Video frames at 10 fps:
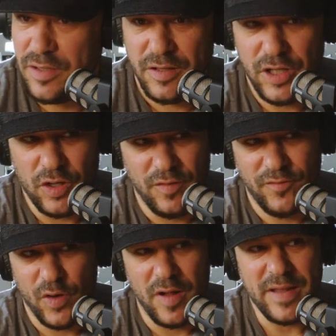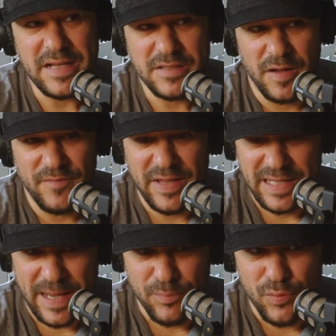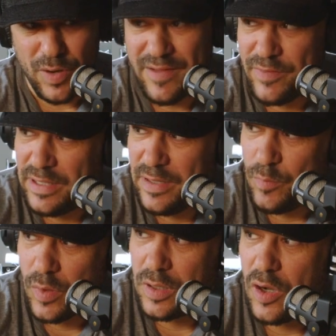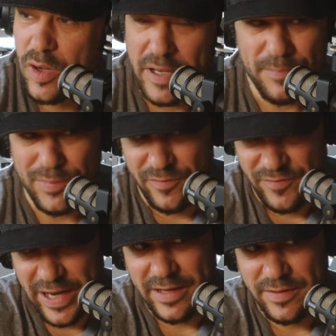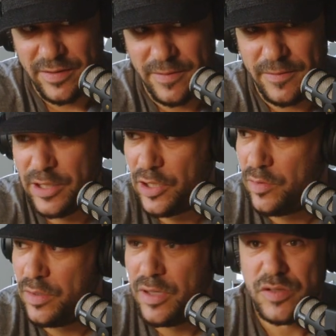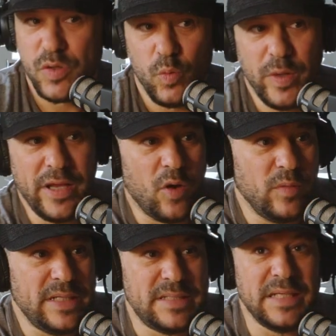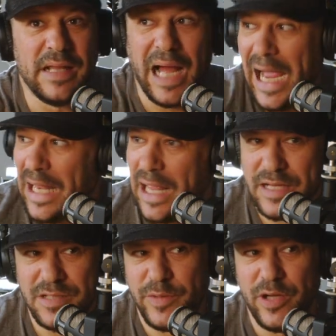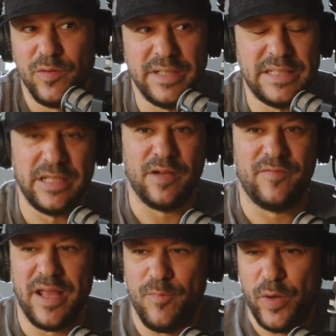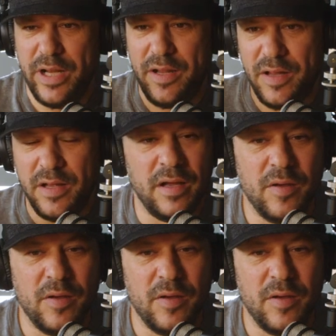you know, for all that stuff that they privately work on and perfect you know so we only see the highlights we only see of them winning the